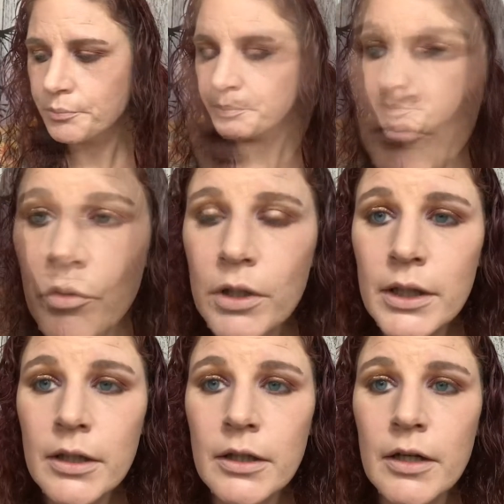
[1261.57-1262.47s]
I'm really
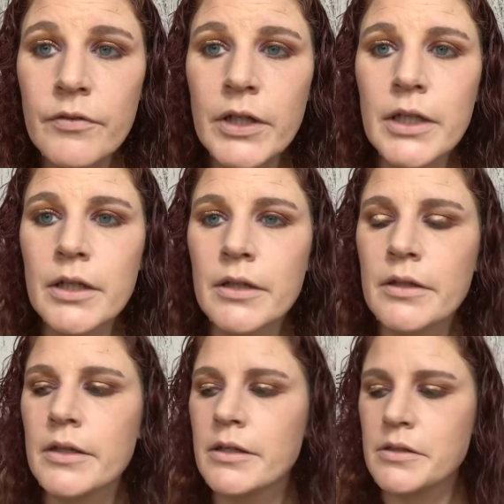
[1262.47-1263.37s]
loving
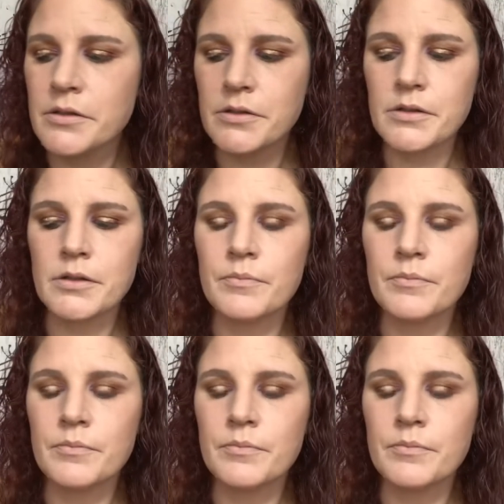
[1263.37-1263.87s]
this